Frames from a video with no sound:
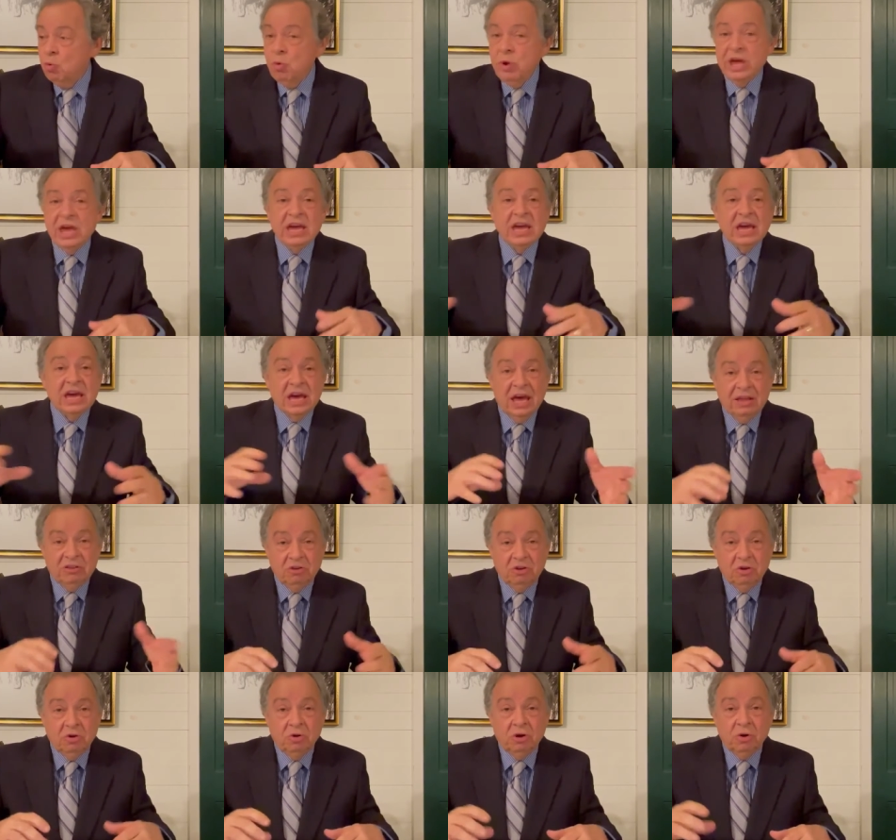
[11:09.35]
We can
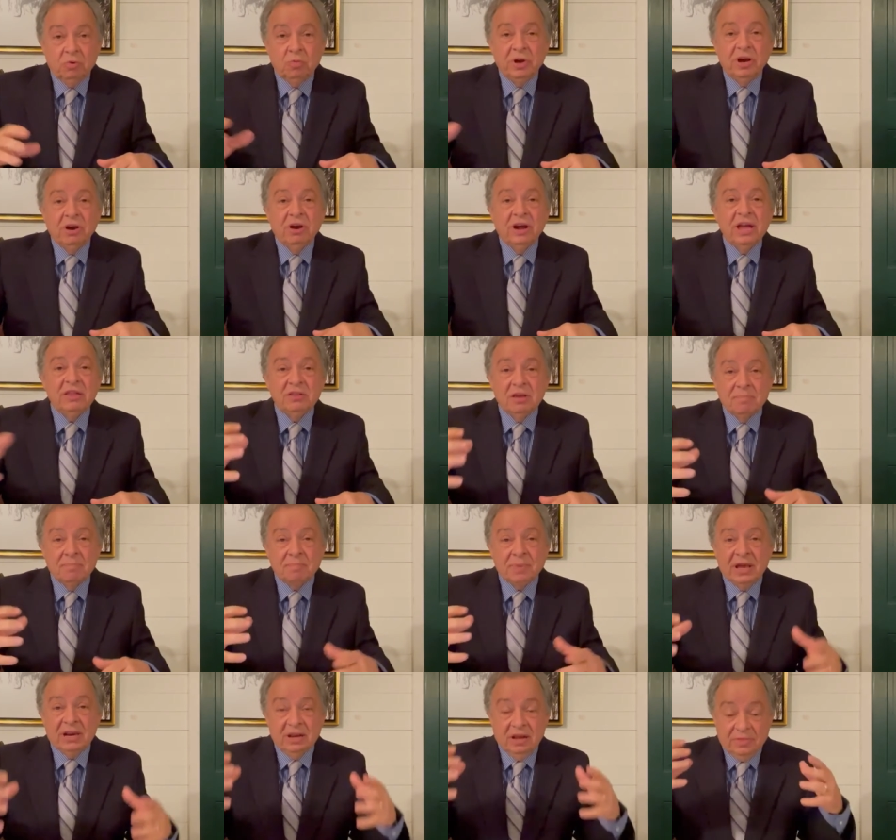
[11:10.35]
do it. We are
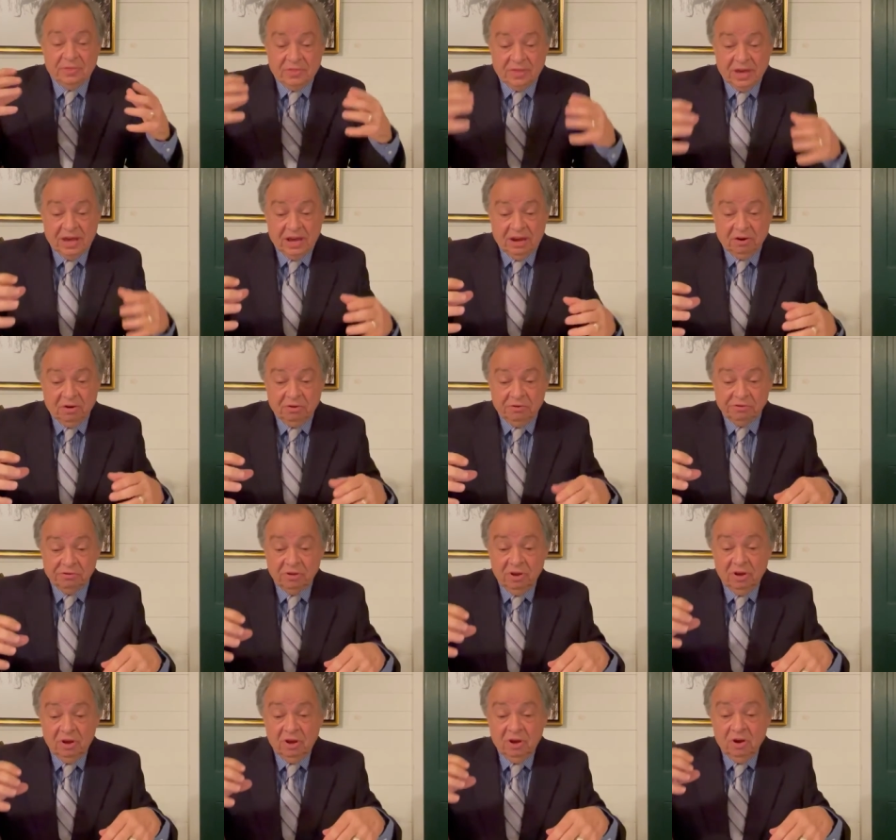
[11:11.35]
independent thinkers
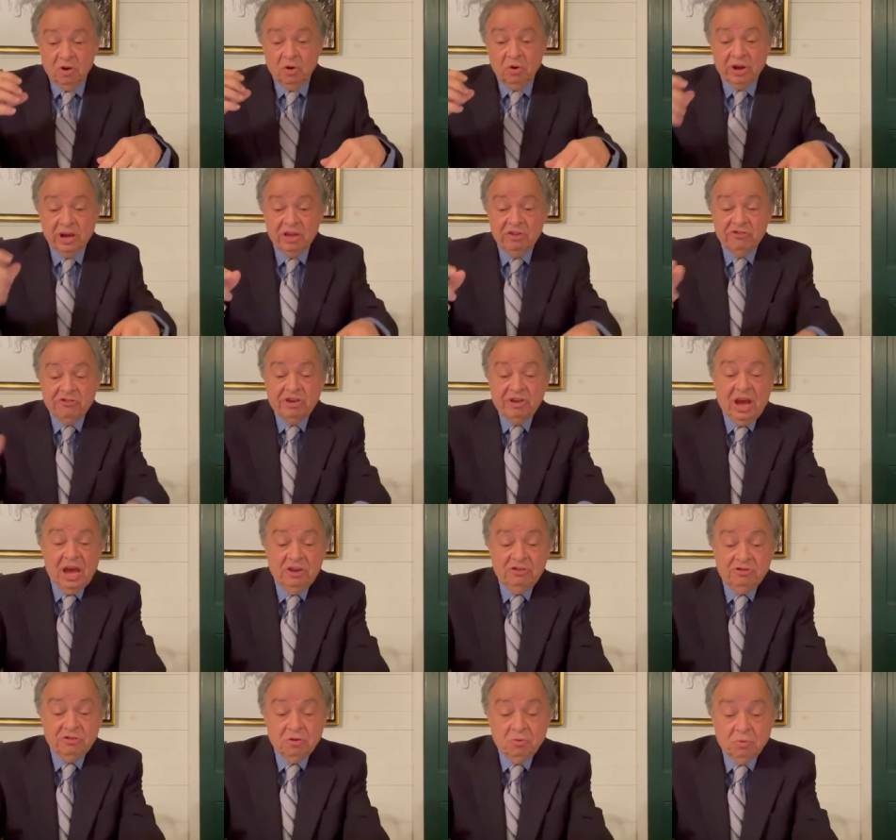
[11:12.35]
who can
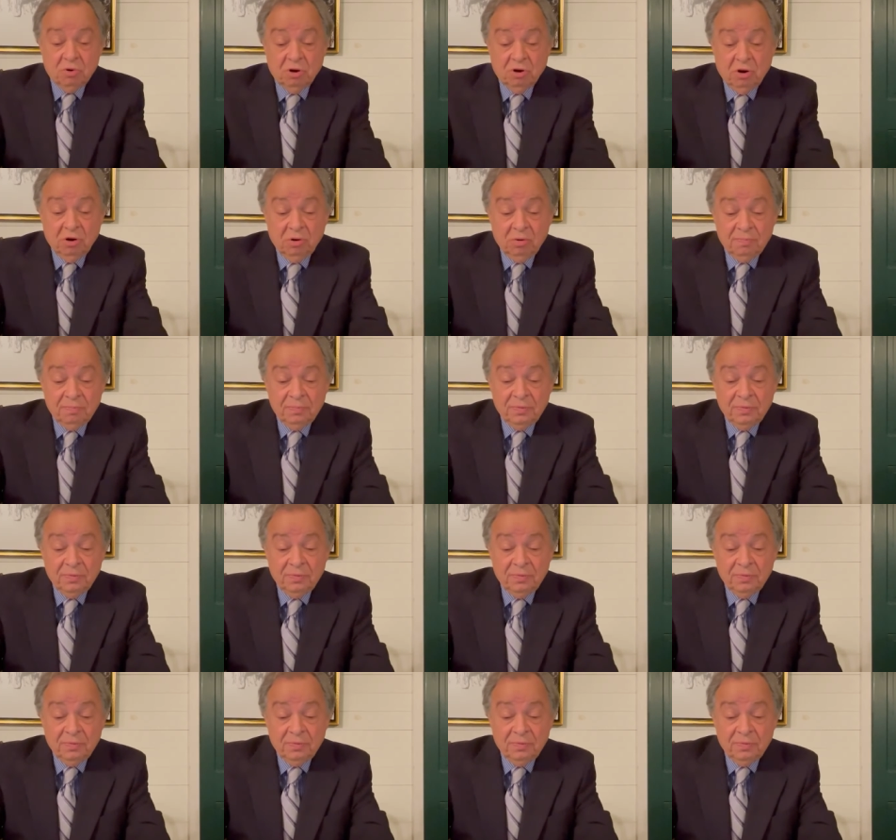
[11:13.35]
change the world.